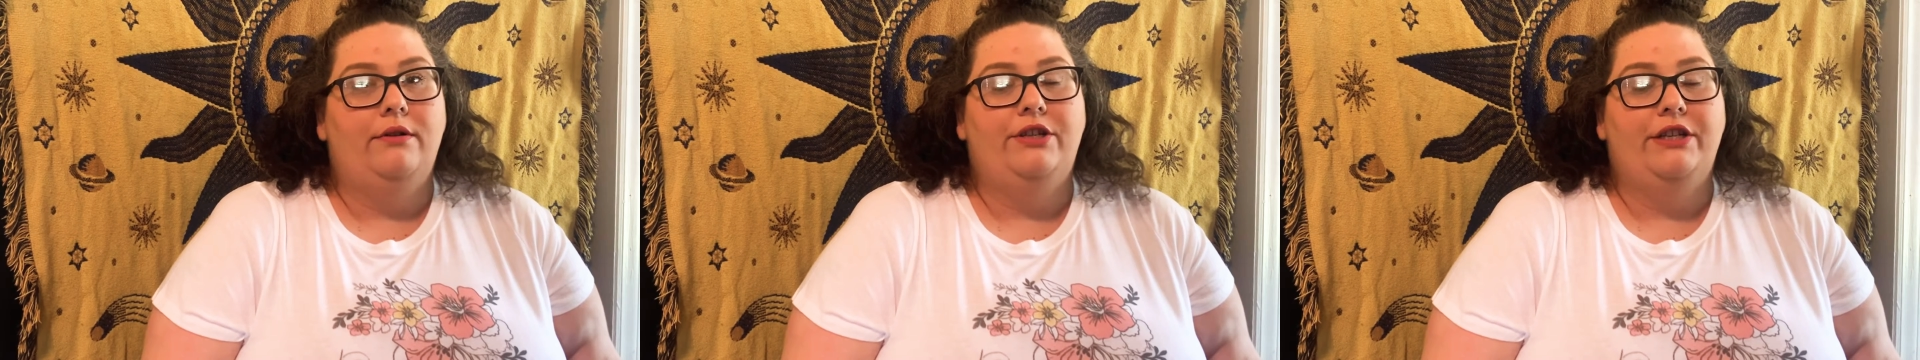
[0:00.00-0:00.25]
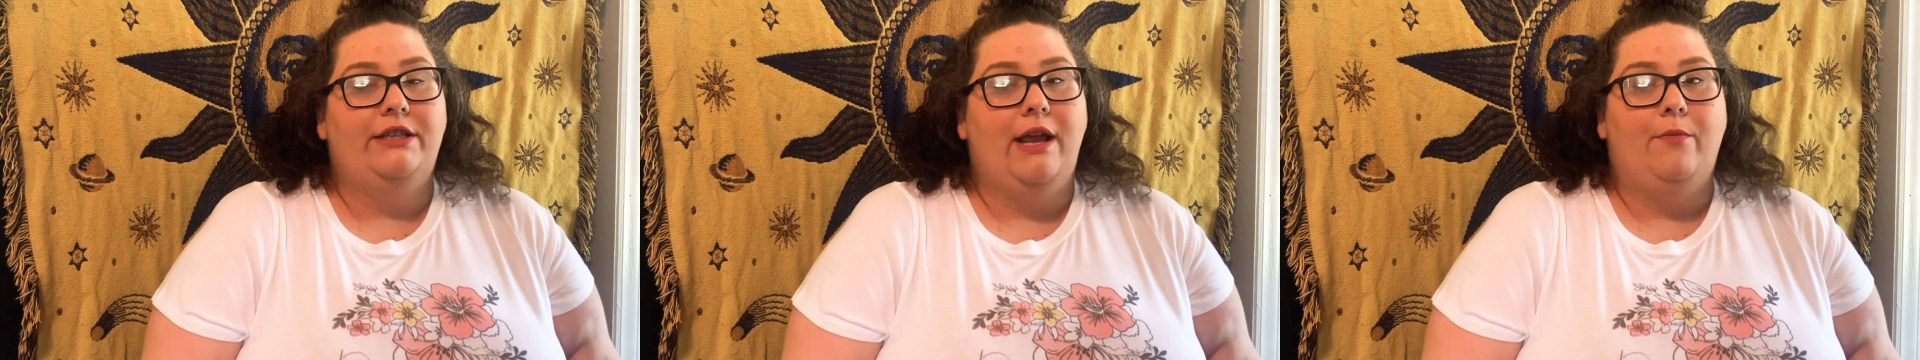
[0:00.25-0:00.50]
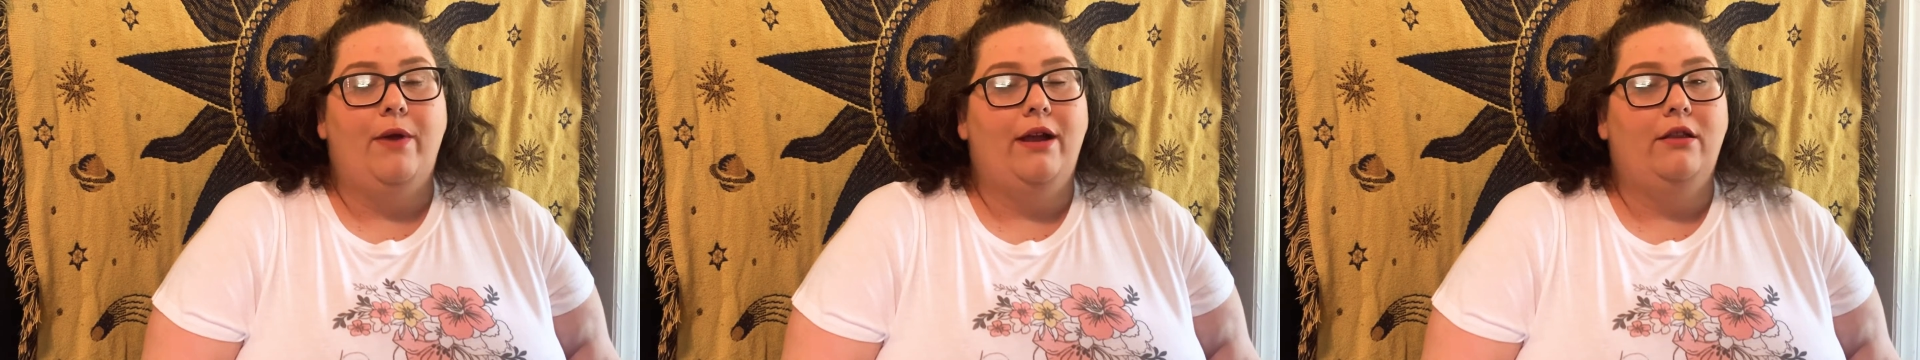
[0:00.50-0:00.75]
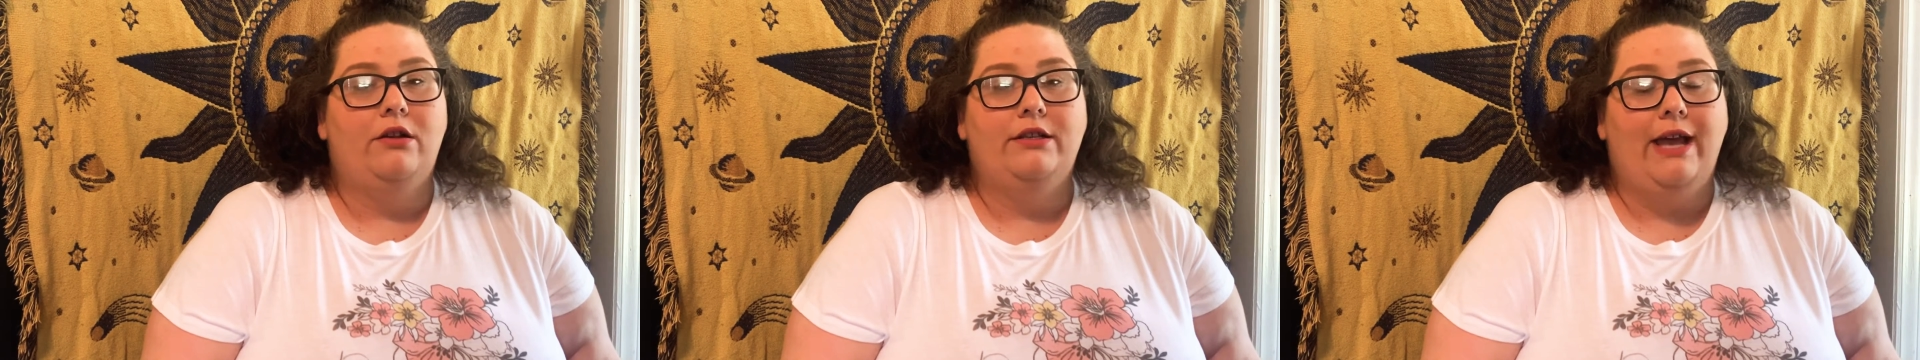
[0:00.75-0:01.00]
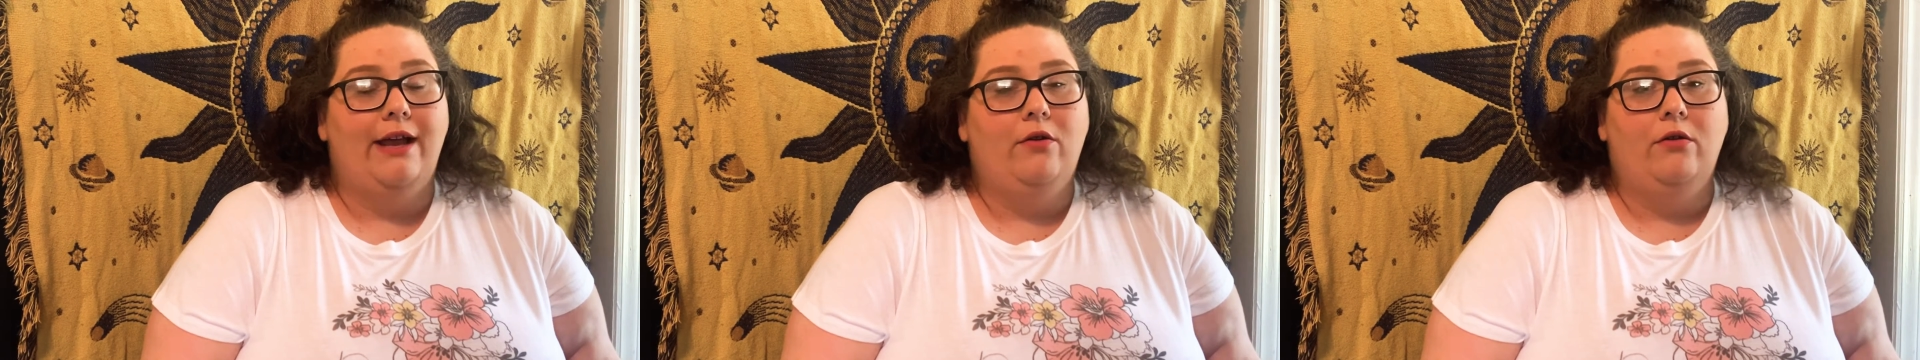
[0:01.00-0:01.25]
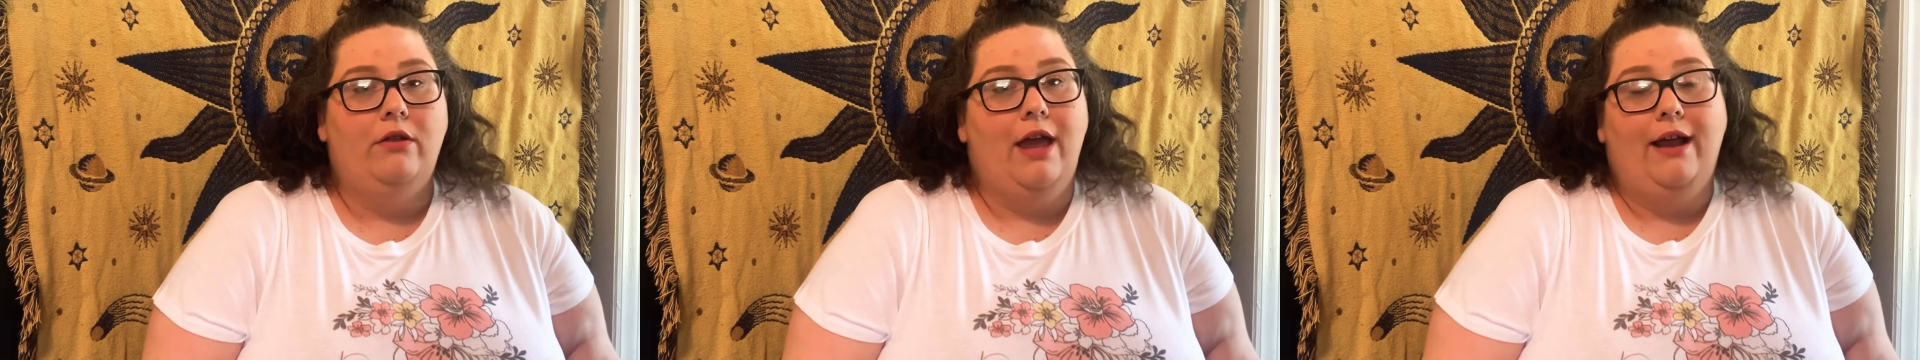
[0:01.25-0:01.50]
just a regular
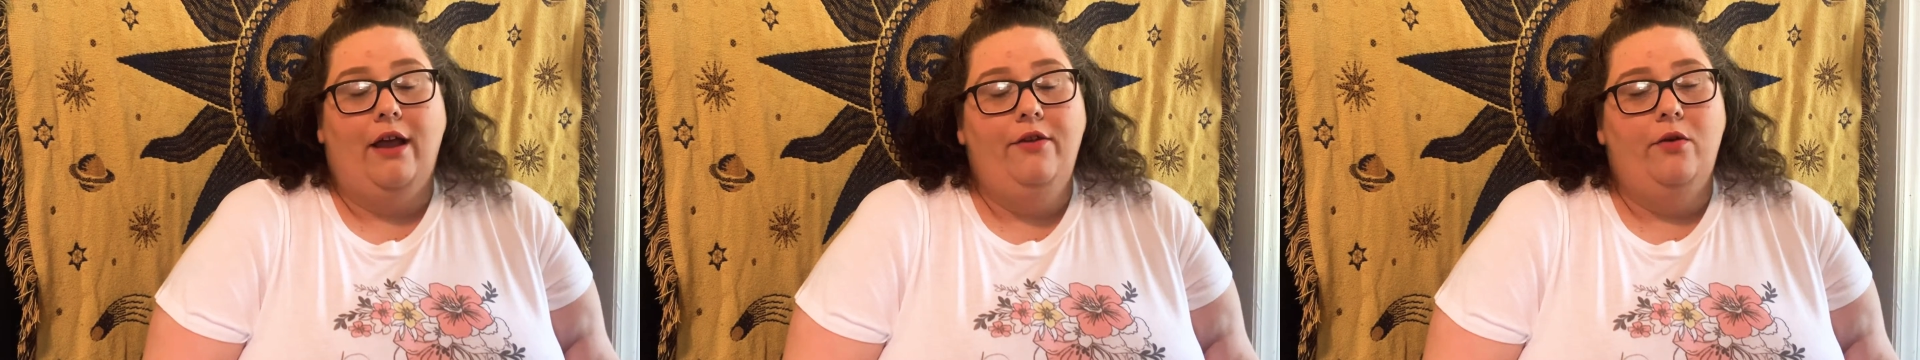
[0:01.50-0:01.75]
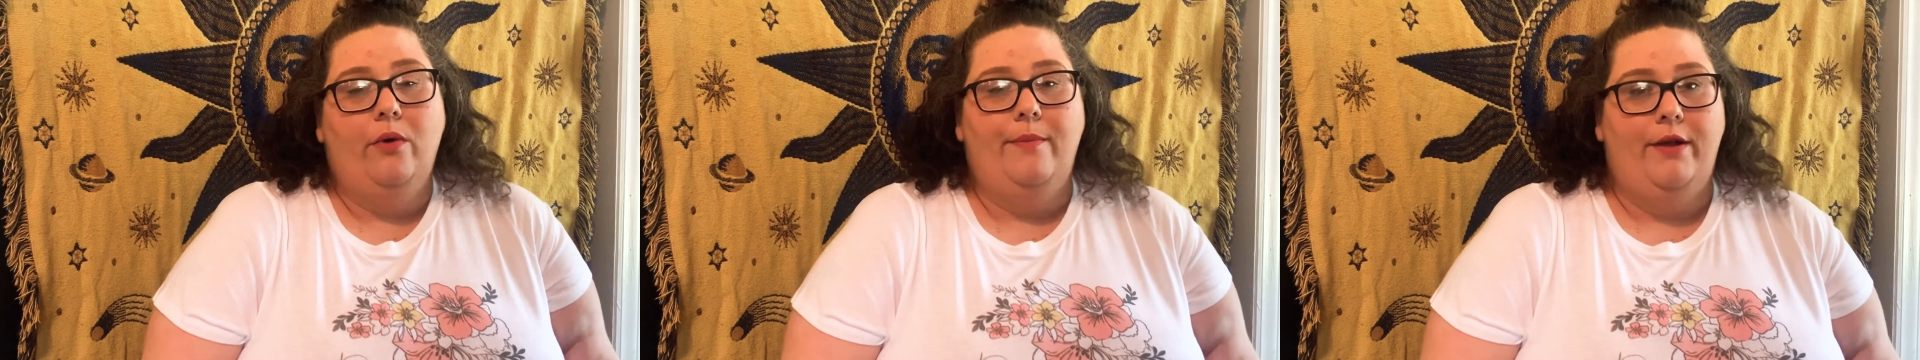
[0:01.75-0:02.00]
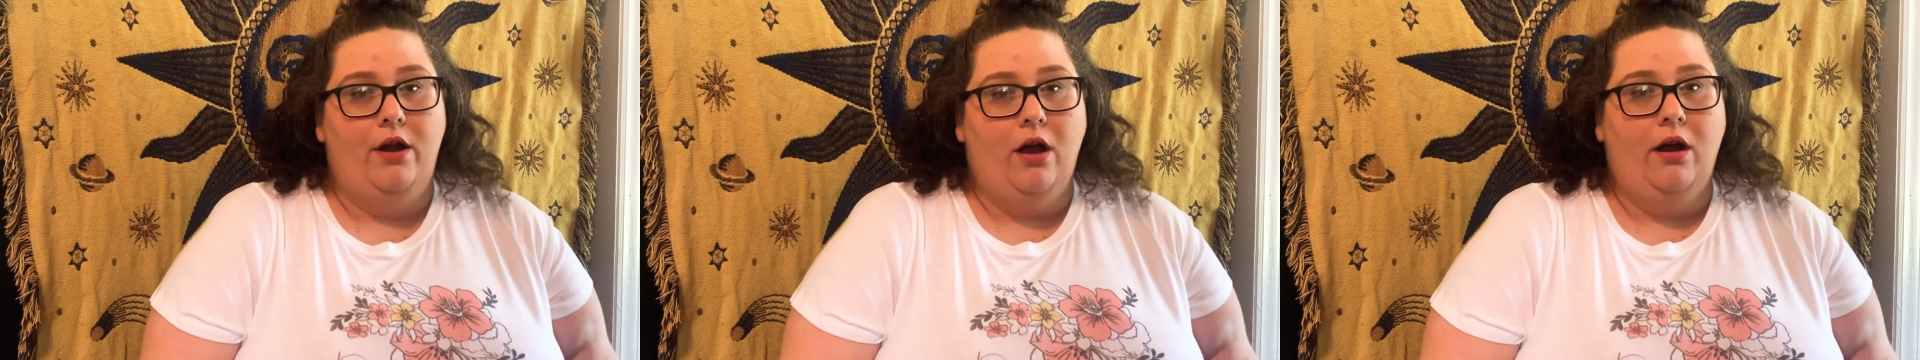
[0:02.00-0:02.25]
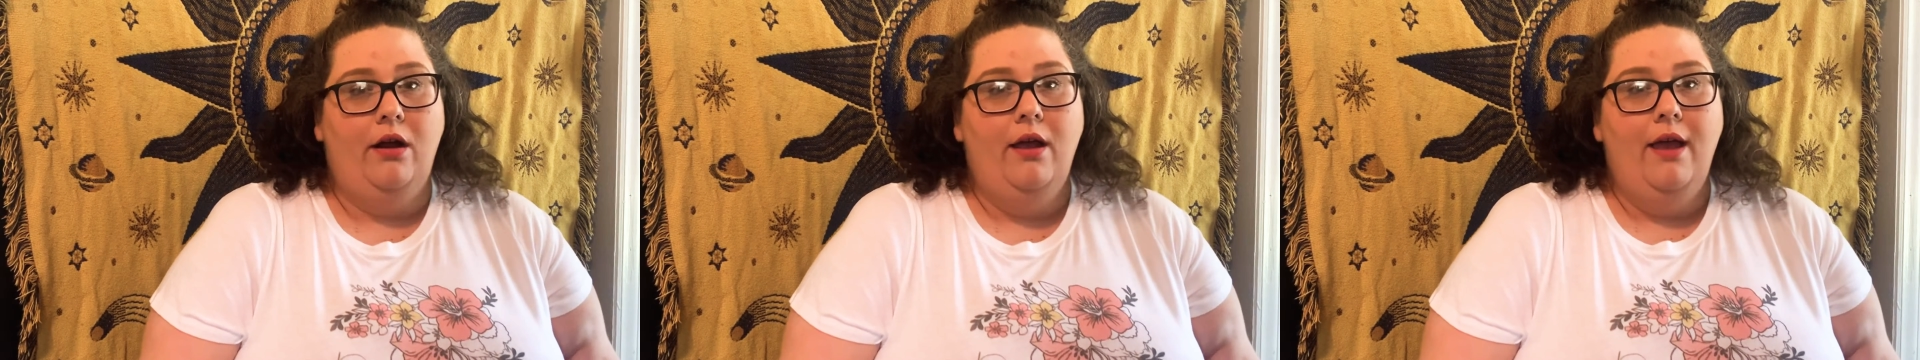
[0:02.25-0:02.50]
cycle like other women are.